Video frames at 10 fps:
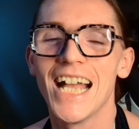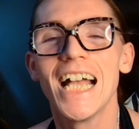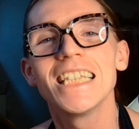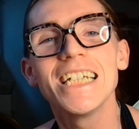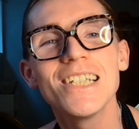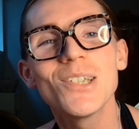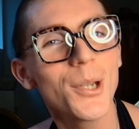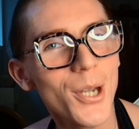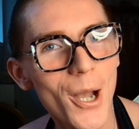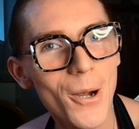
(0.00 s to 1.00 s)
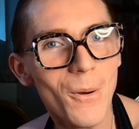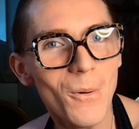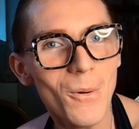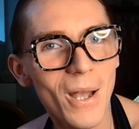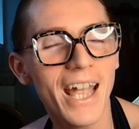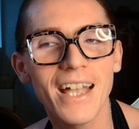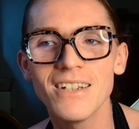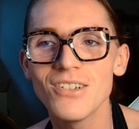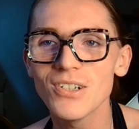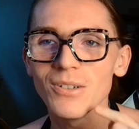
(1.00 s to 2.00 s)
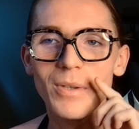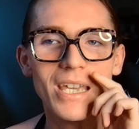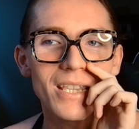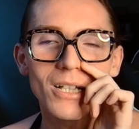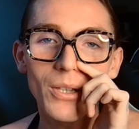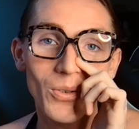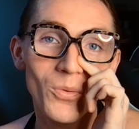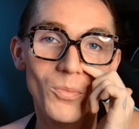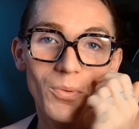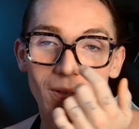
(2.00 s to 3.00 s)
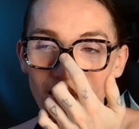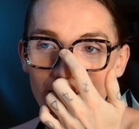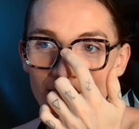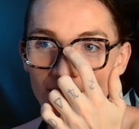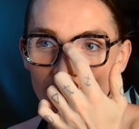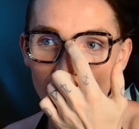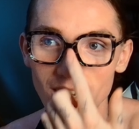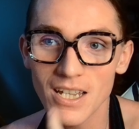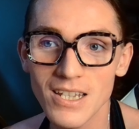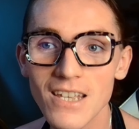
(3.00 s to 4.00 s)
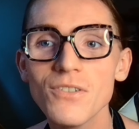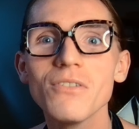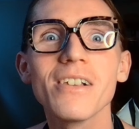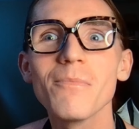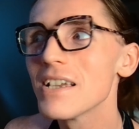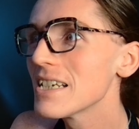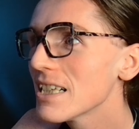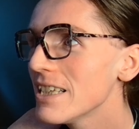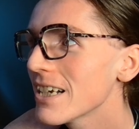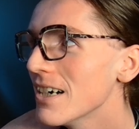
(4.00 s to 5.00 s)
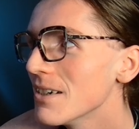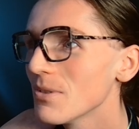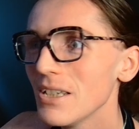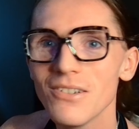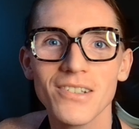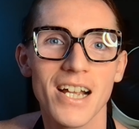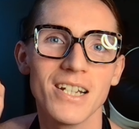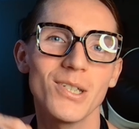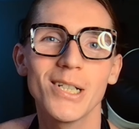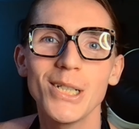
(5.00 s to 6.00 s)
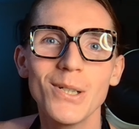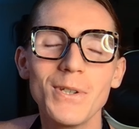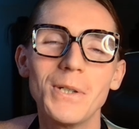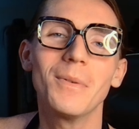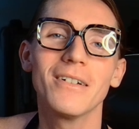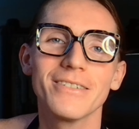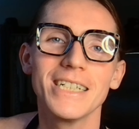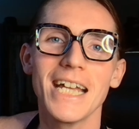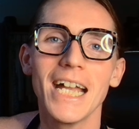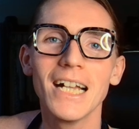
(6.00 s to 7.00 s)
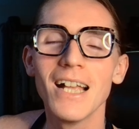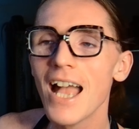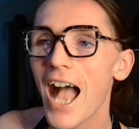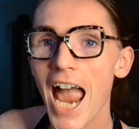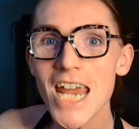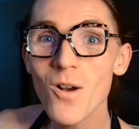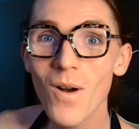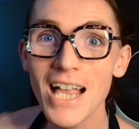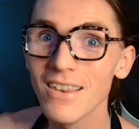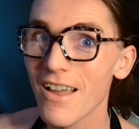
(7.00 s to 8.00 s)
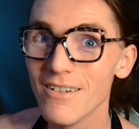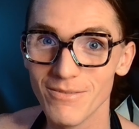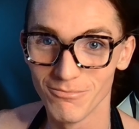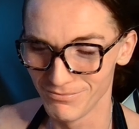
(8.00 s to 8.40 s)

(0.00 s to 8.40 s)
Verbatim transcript: at least you'll know and you'll be in the loop, and it gives you something to click on when you sign into your YouTube every day. I know I love,